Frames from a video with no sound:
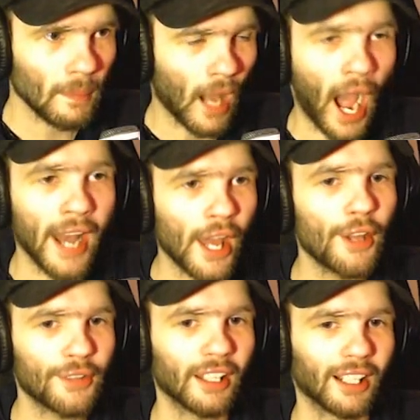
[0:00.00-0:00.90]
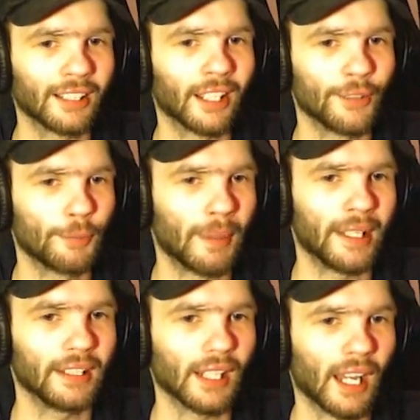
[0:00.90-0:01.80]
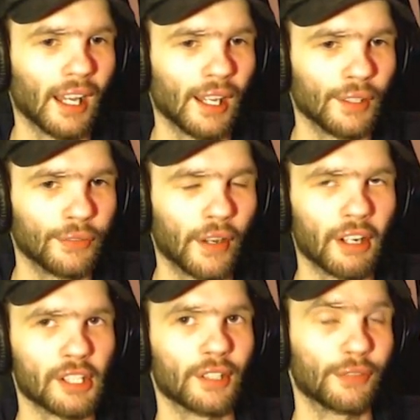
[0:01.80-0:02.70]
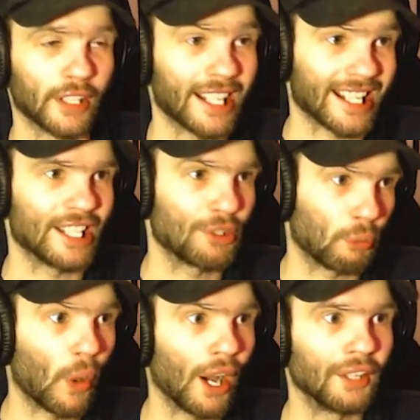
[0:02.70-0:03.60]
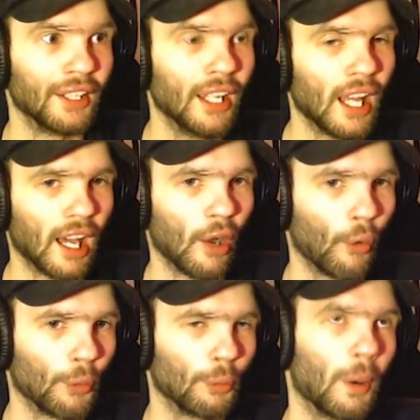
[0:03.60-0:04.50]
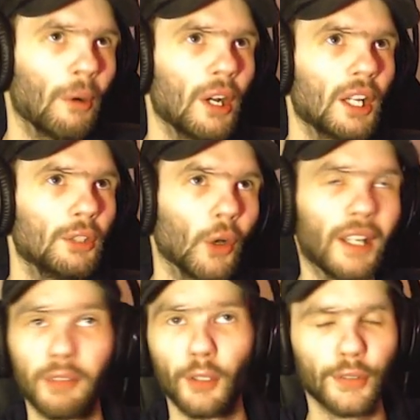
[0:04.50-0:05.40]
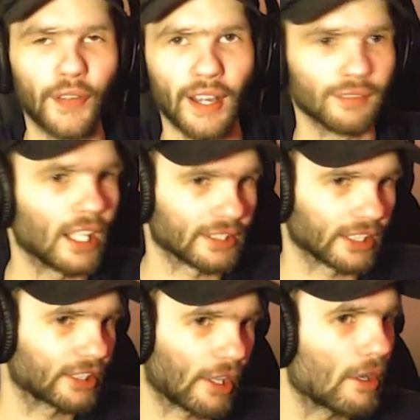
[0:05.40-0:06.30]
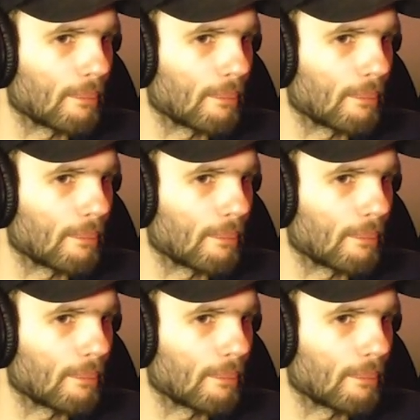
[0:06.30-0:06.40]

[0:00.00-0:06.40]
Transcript: I know that, like, I've beat uh, Five Nights at Freddy's 1, uh, all, well, not even all five nights. I could only